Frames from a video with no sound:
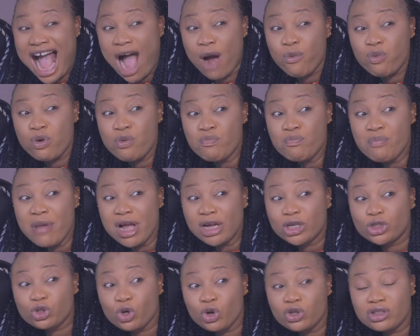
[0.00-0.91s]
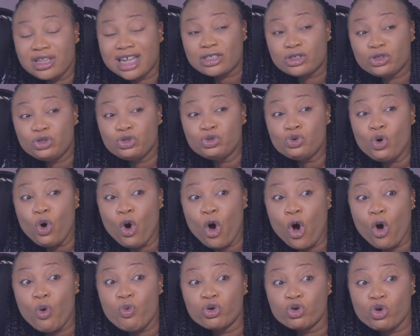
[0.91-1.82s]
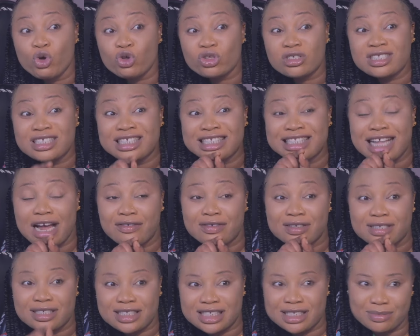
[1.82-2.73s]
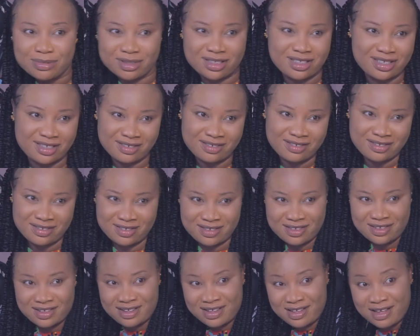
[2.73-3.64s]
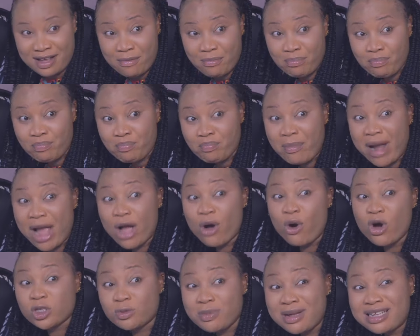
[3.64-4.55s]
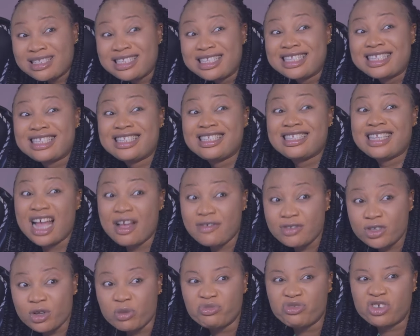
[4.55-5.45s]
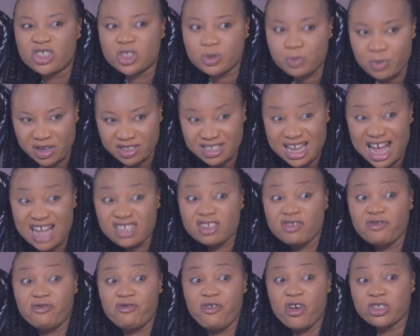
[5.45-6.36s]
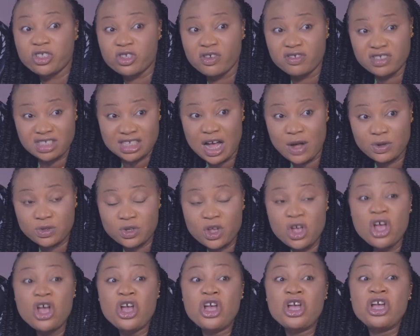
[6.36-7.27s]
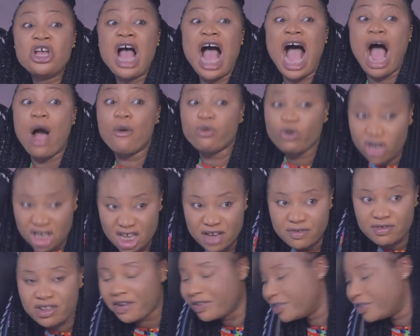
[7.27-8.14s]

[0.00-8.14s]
I will make sure that you all will not see that receipt. My husband deserves some respect. As the first of this house, I will not give you